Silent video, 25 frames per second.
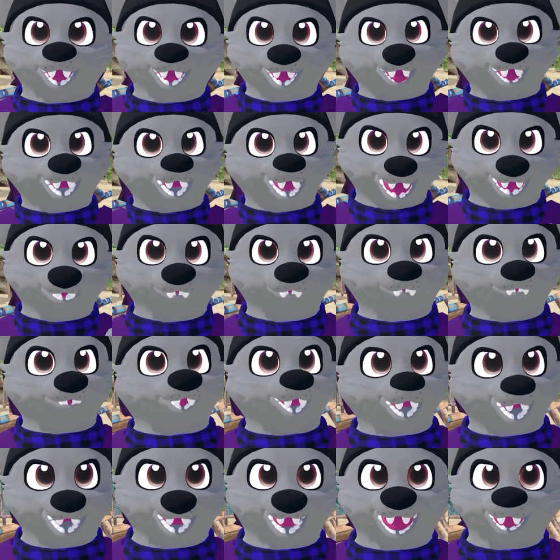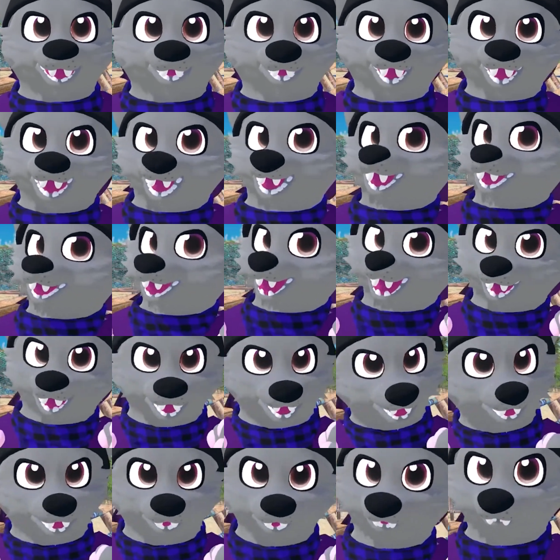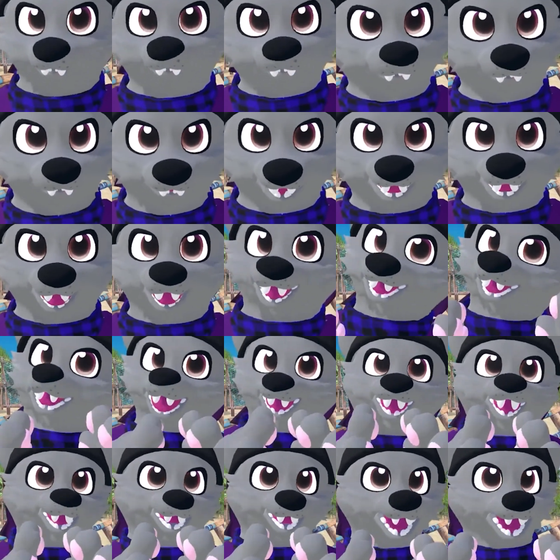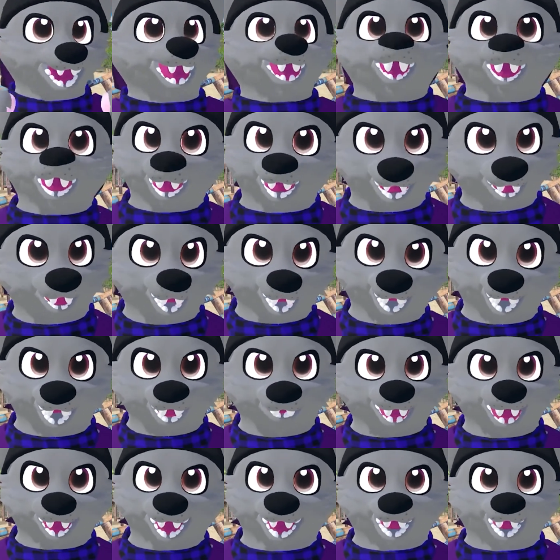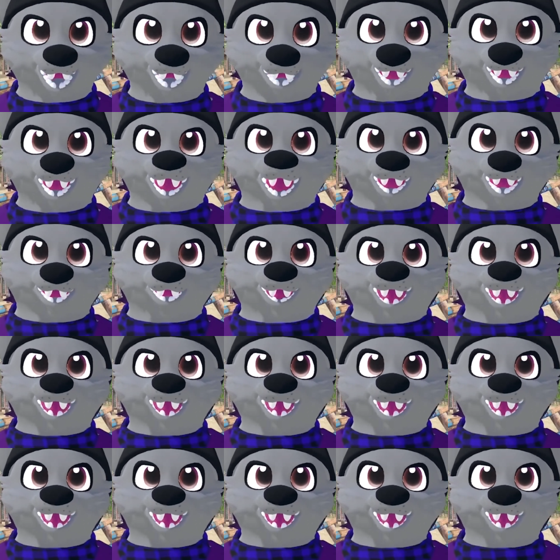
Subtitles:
have full explanations, because with this game I could totally have gone into that.